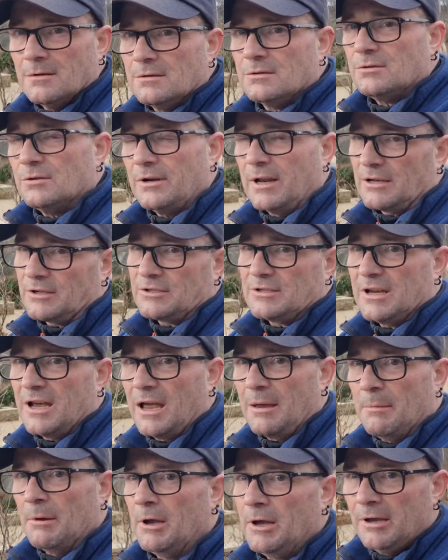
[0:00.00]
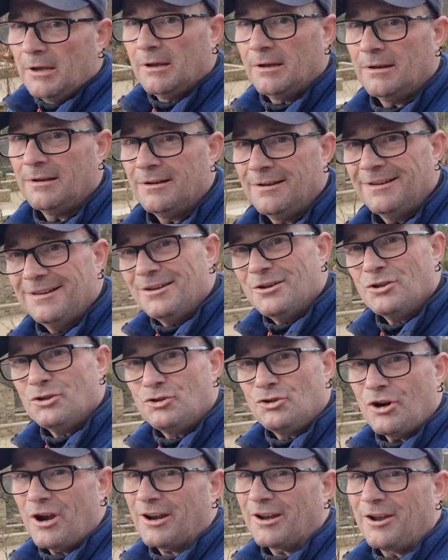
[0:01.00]
Till next time,
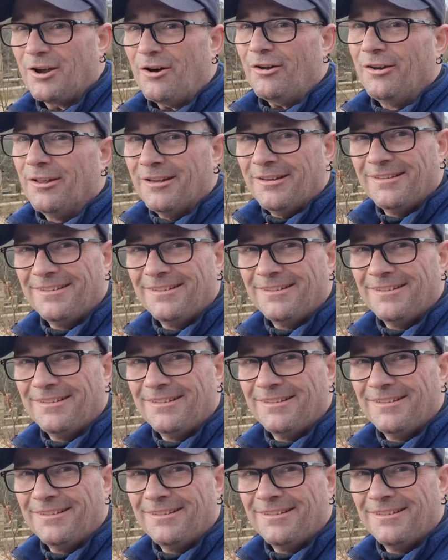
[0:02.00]
trek on.